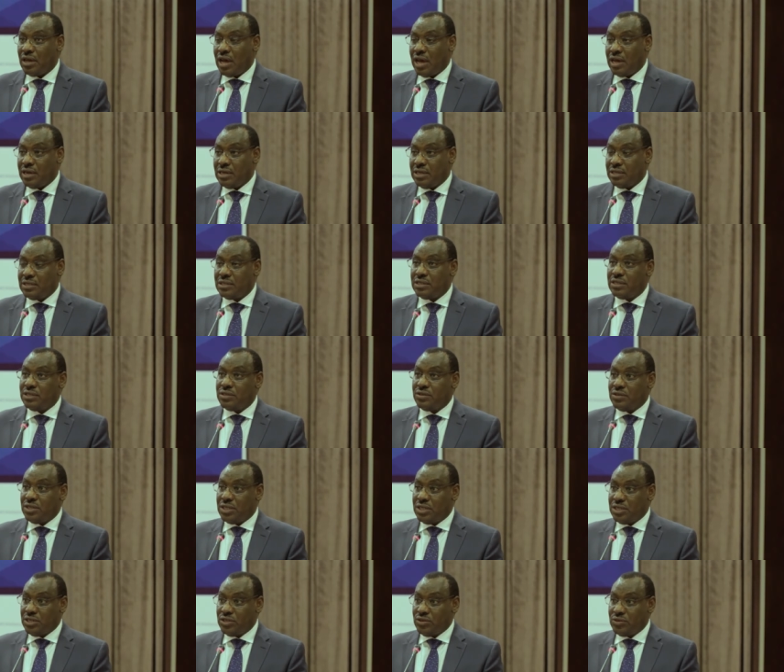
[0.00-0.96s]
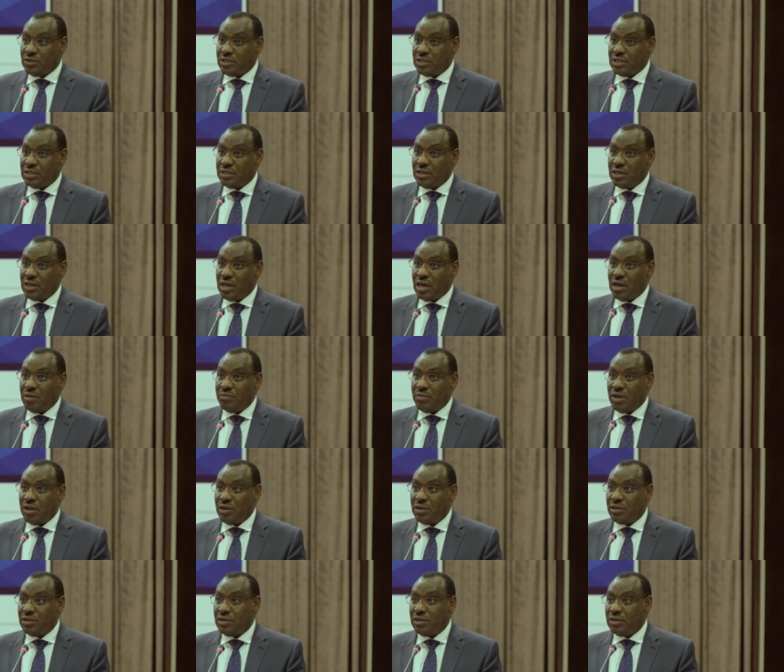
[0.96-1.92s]
And this is really reducing the
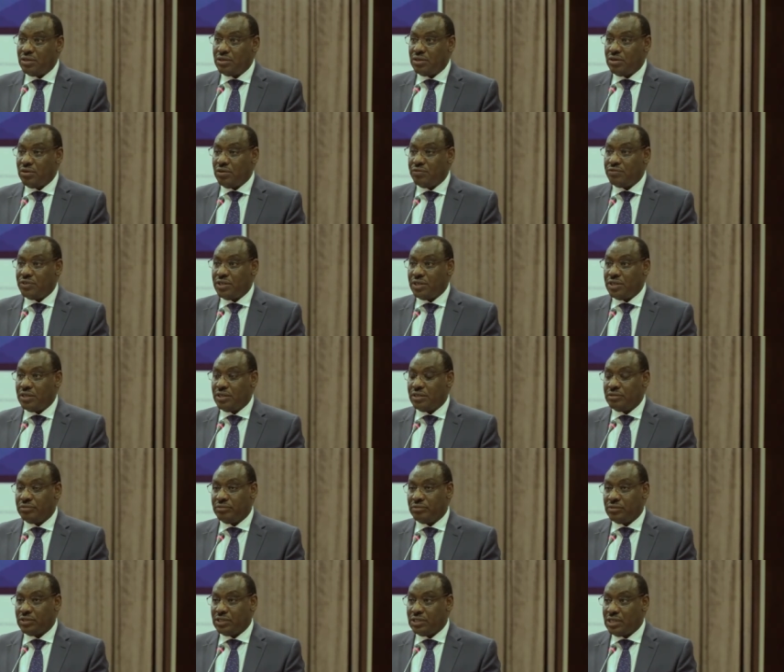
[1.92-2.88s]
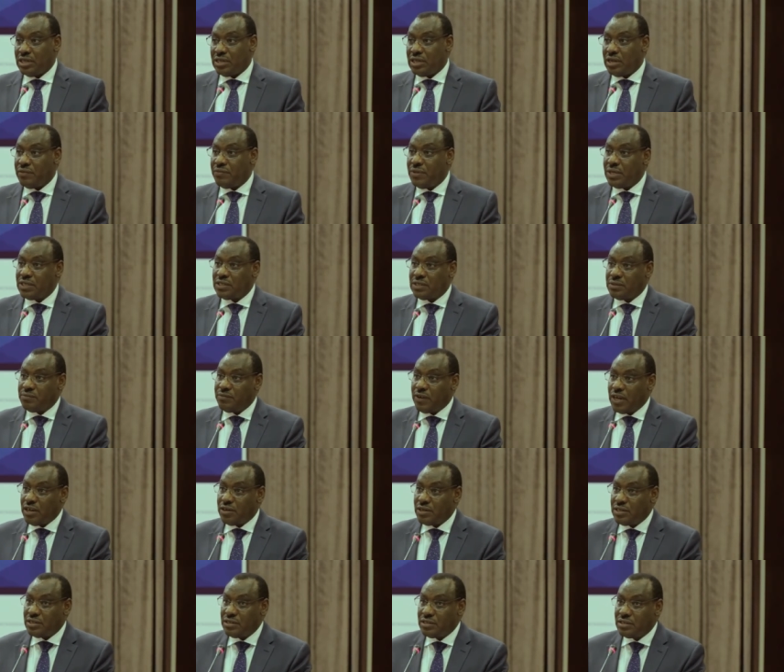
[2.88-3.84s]
number of the gender-based
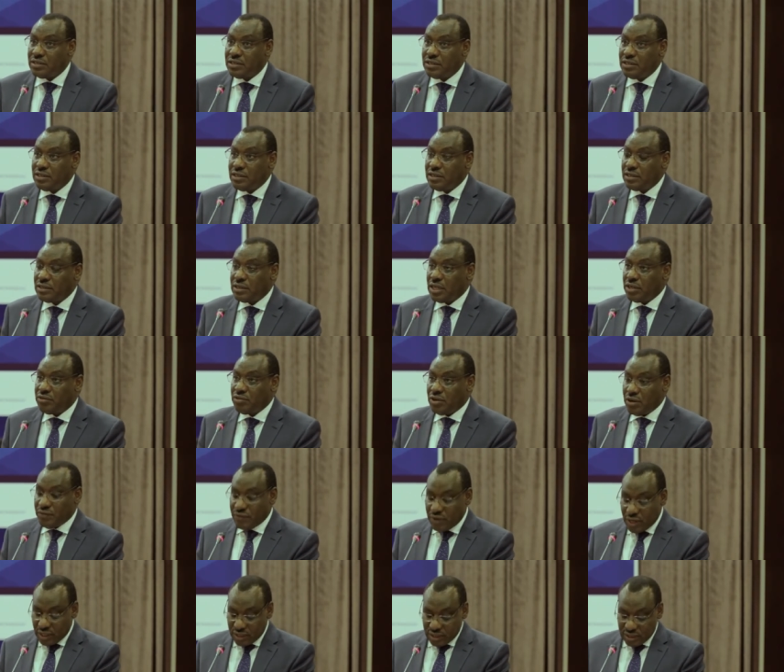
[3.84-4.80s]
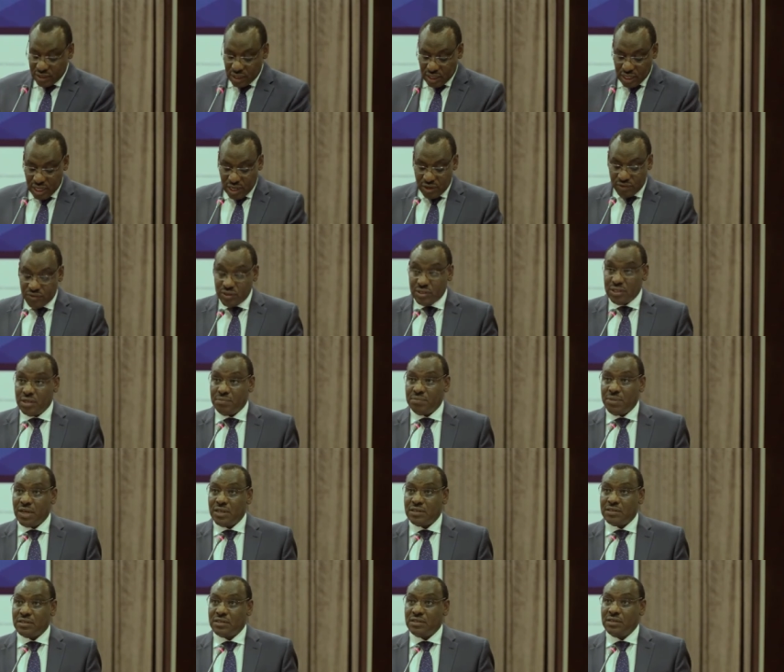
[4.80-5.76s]
violence that we have had in the country in the
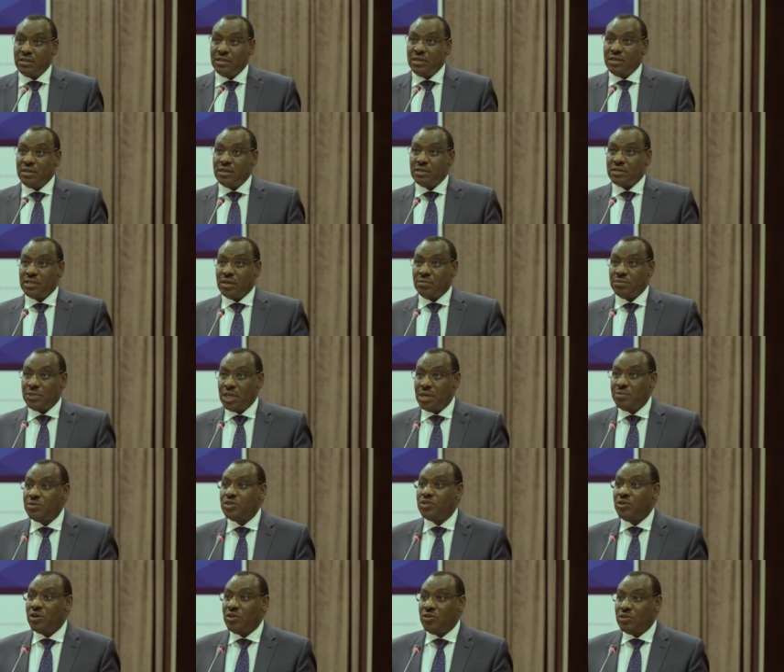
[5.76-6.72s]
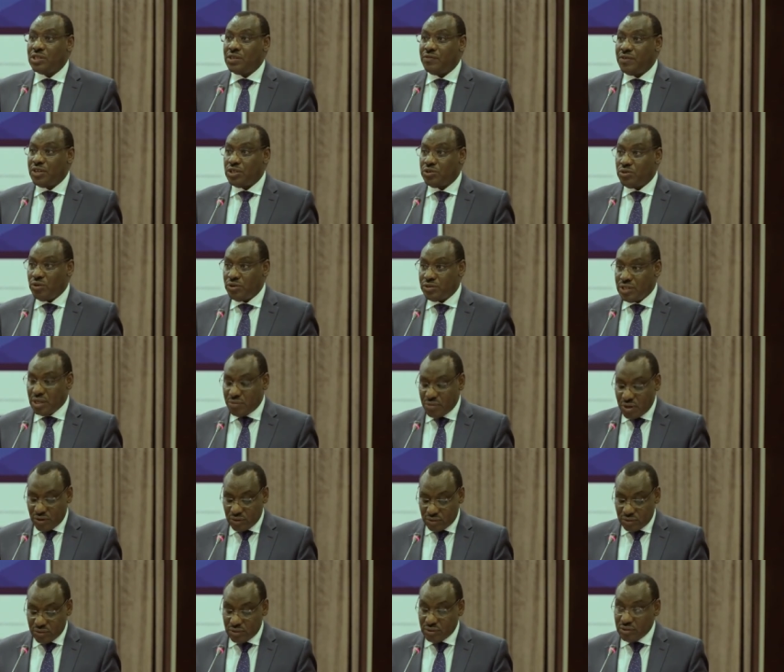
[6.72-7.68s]
past, sometimes they were not even talked
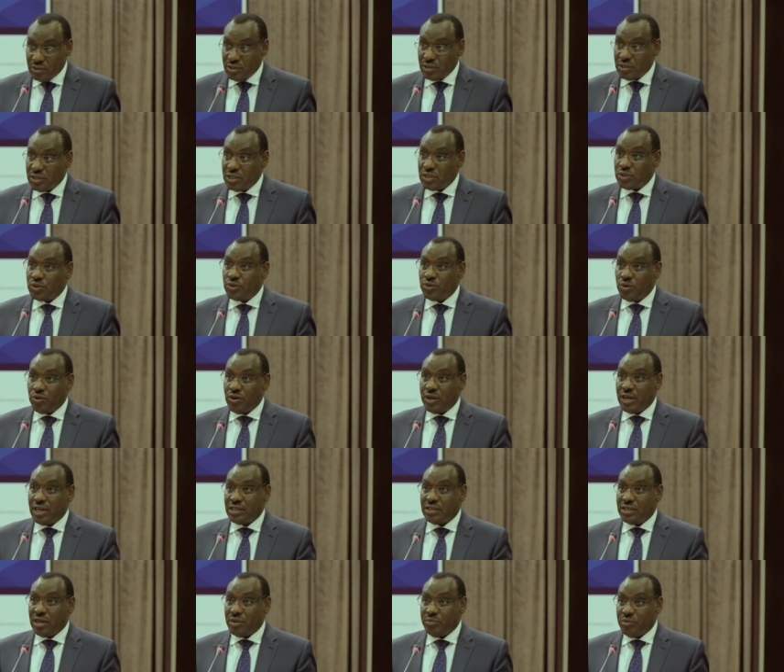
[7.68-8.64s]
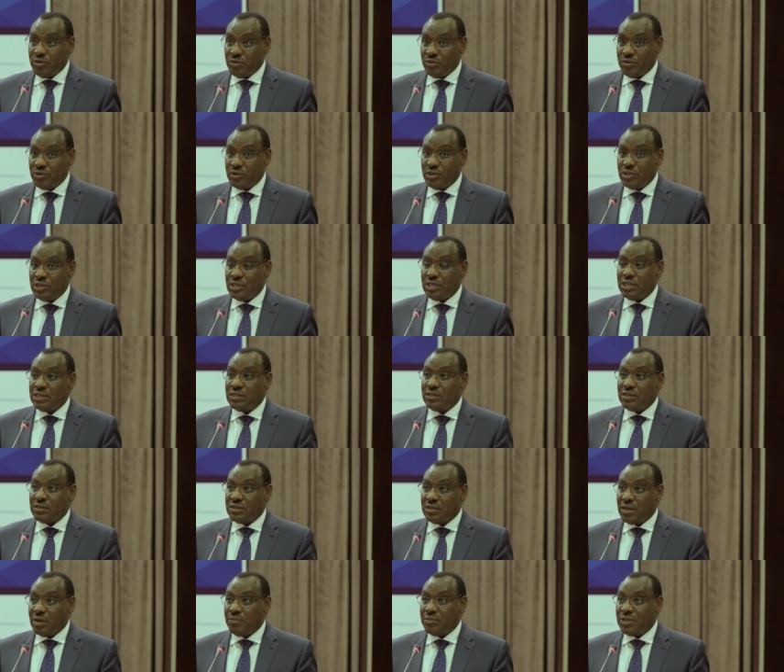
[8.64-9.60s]
about. It's no longer taboo. It
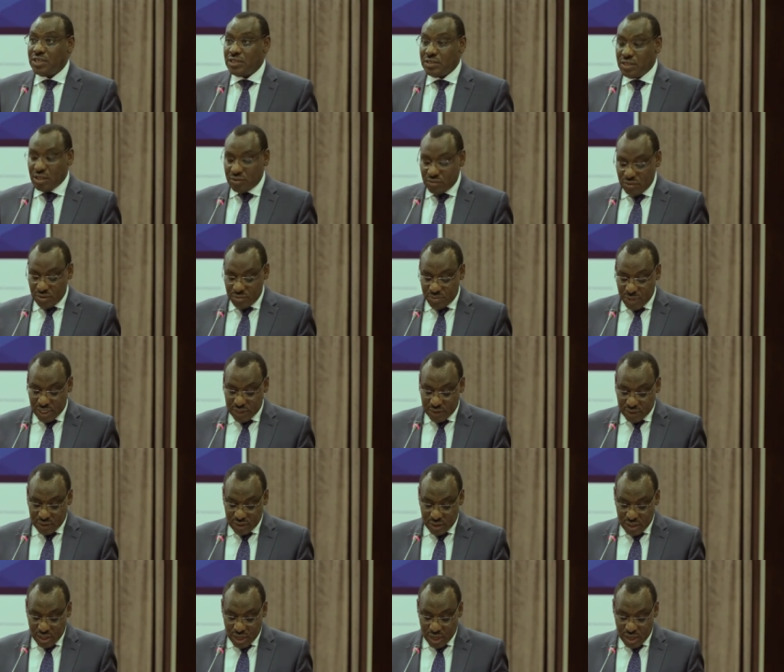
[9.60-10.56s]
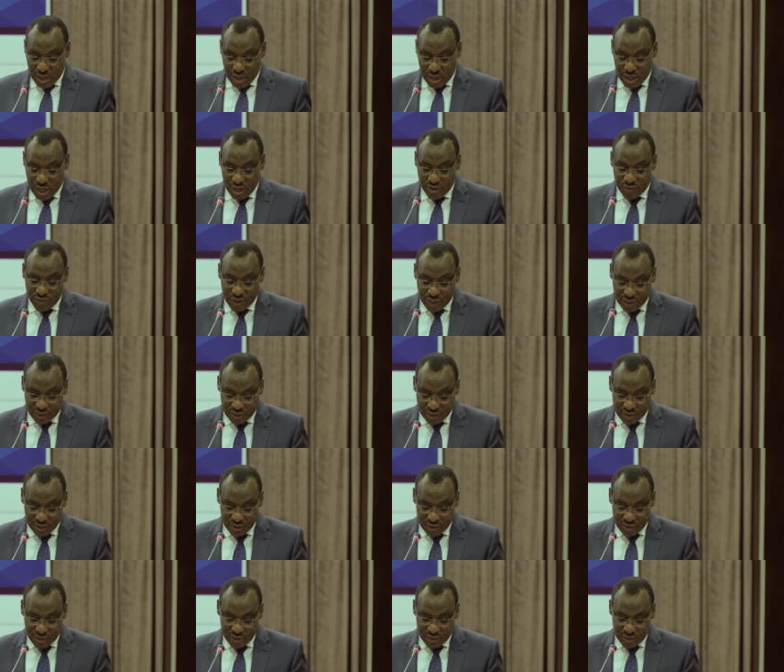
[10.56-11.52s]
is something that we must uh,
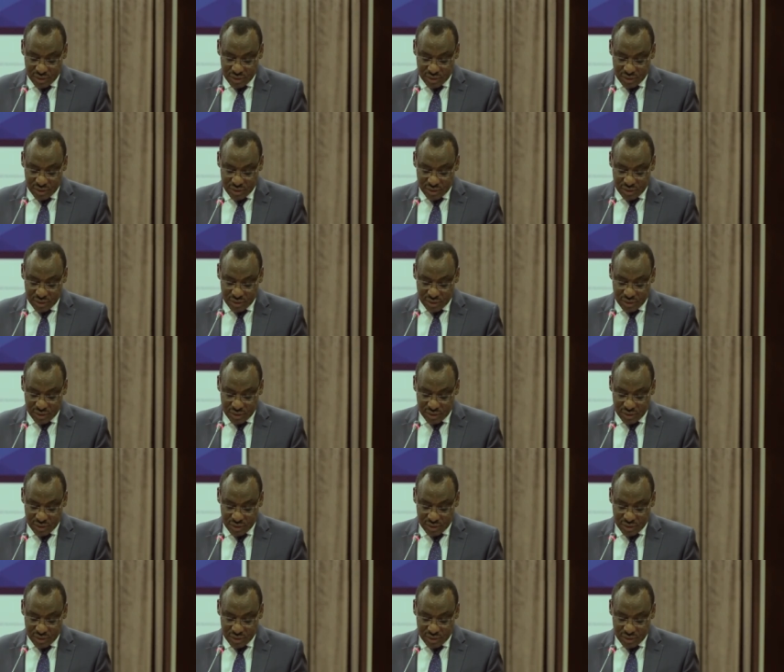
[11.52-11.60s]
address.